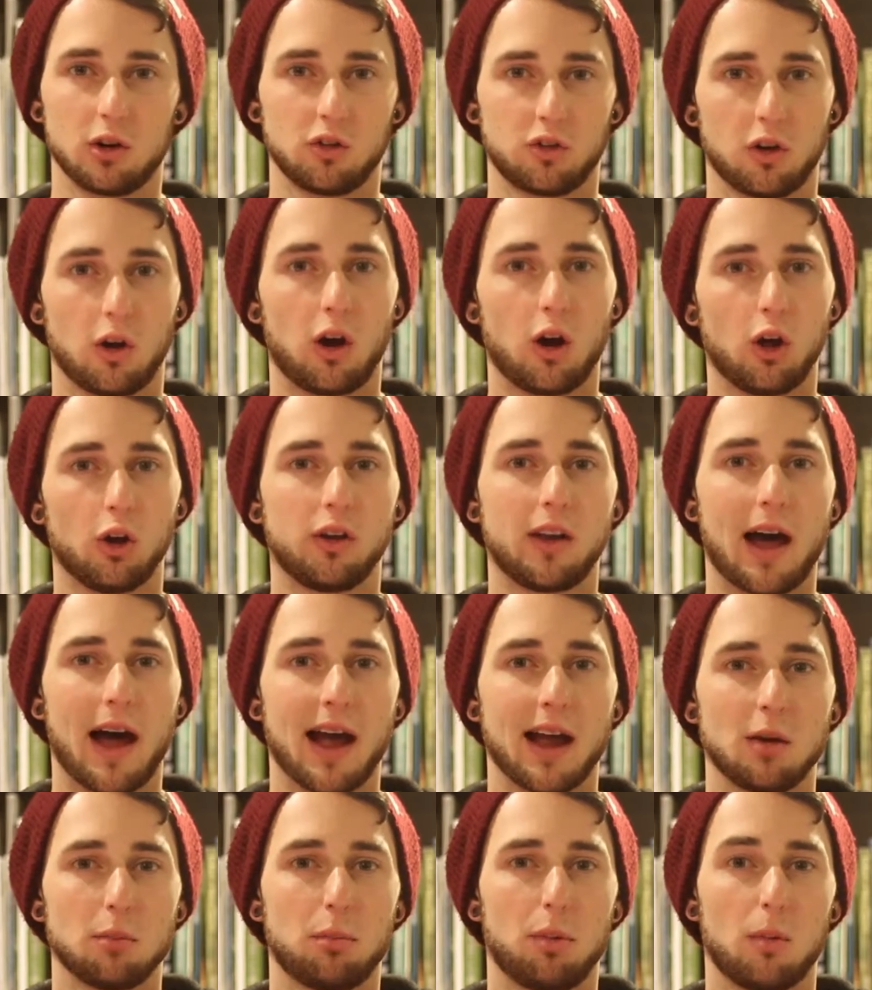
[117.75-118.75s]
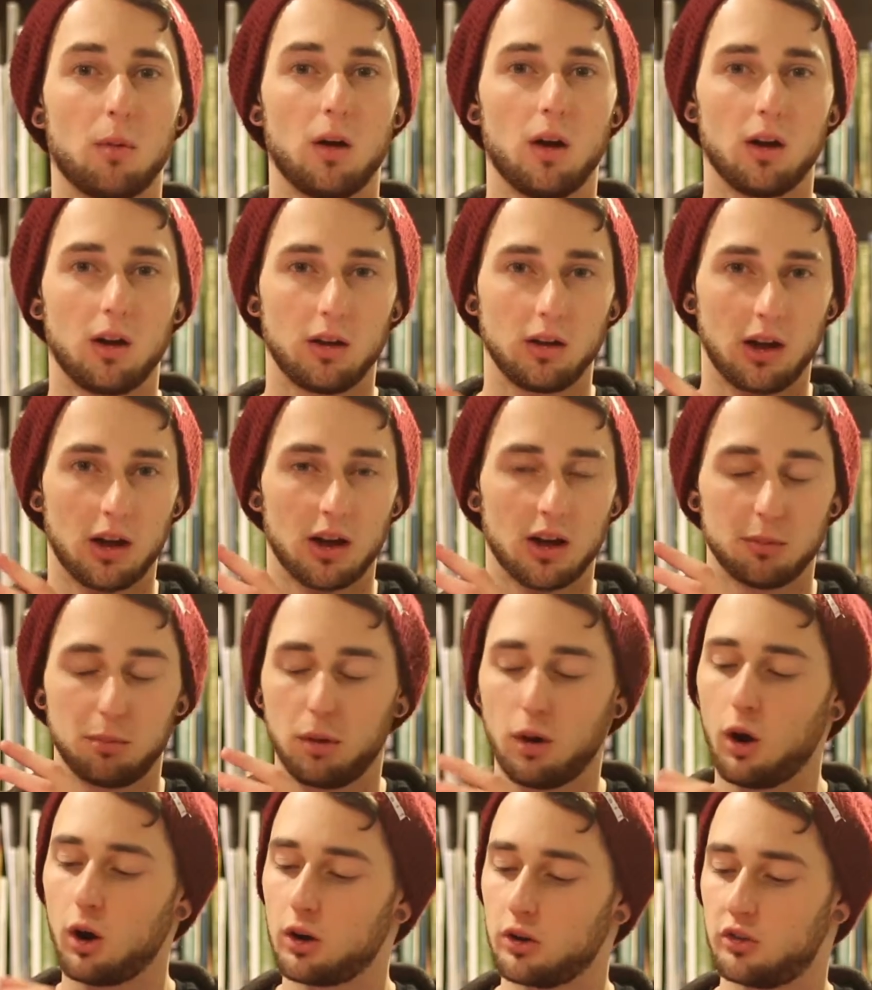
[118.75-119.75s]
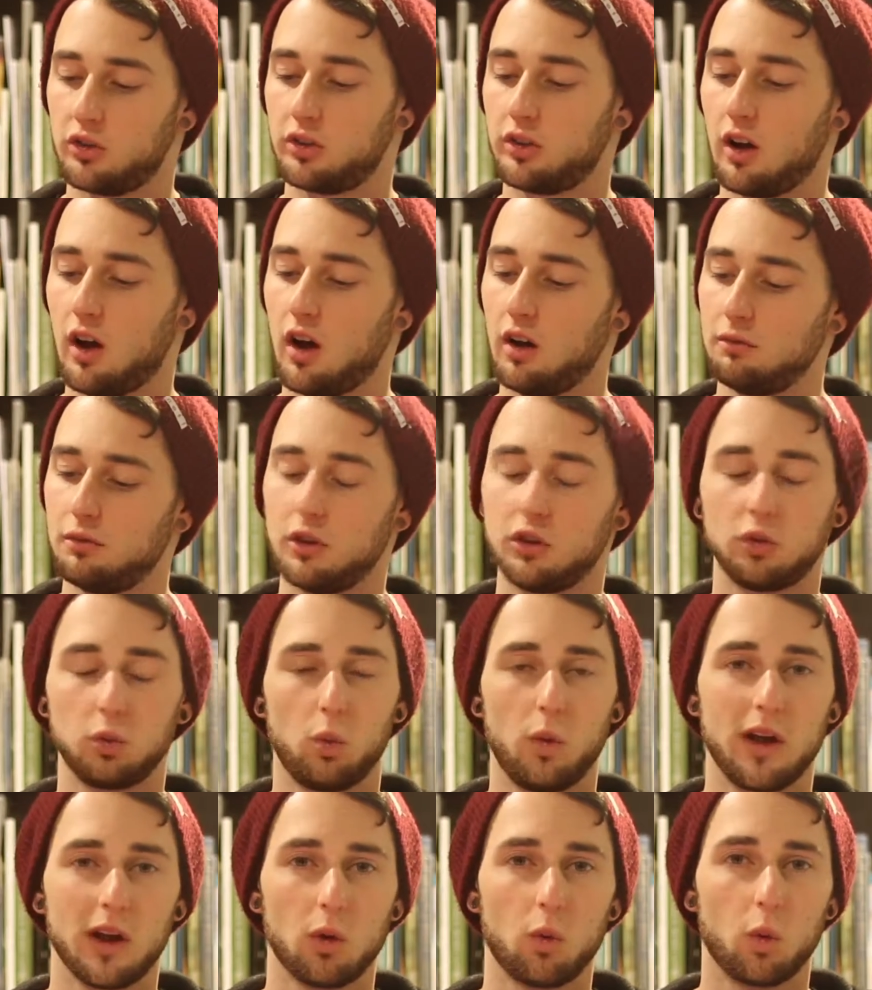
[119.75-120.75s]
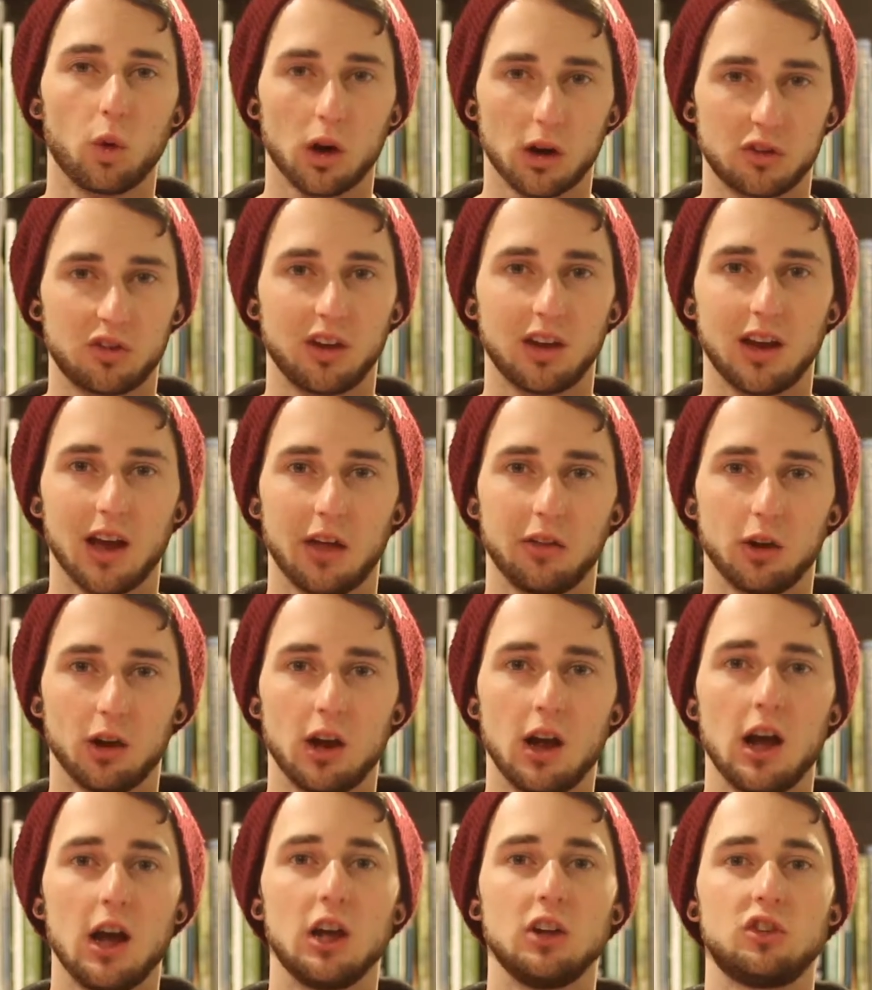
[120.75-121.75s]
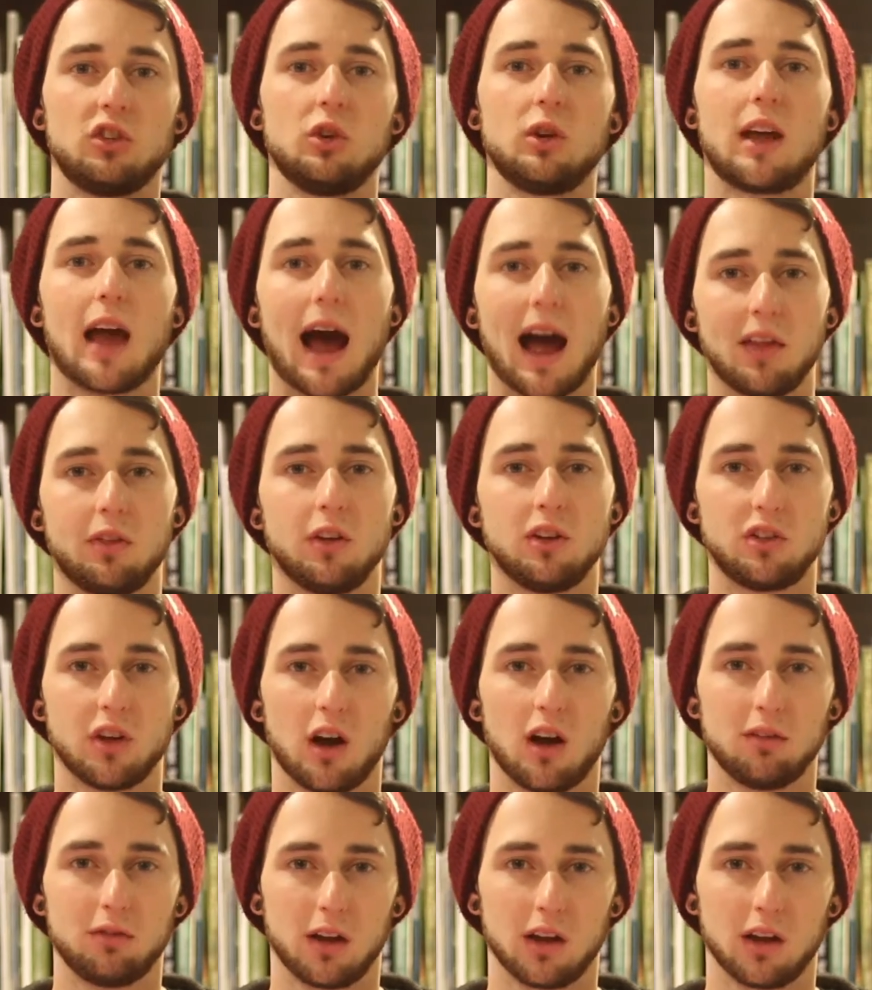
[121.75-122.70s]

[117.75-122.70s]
And so all 9 parts of this wing work together to guide the dove